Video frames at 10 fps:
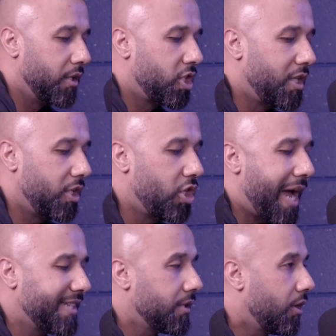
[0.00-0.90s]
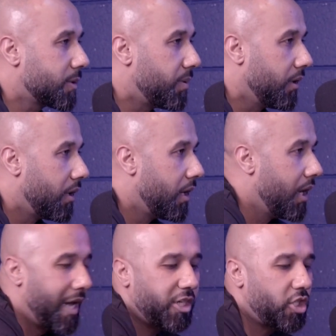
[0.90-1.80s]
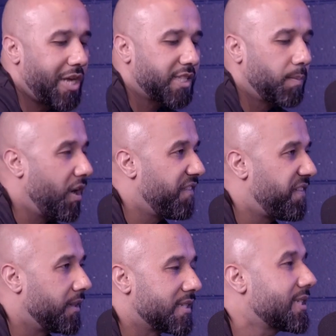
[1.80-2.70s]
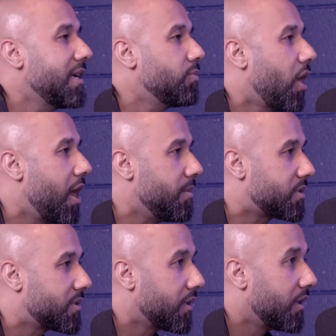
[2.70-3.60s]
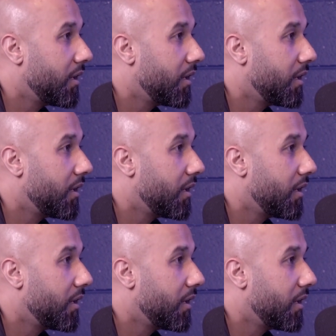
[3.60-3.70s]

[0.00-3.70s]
She has a husband and she has a boyfriend the same times,